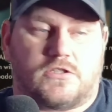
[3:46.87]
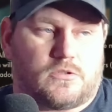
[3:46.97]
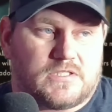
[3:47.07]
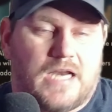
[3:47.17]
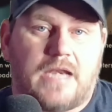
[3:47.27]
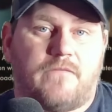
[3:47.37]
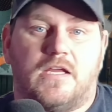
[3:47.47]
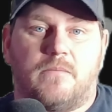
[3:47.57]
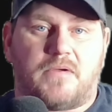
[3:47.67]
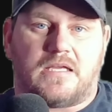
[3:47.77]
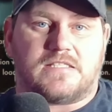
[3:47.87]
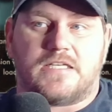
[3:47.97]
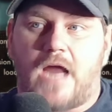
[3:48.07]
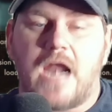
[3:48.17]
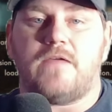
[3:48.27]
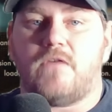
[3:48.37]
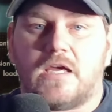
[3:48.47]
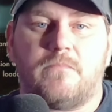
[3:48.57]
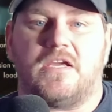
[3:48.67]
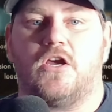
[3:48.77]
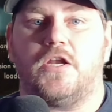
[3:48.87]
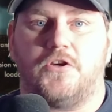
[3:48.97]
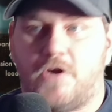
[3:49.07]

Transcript: So it's not even going to be it's not even going to be good and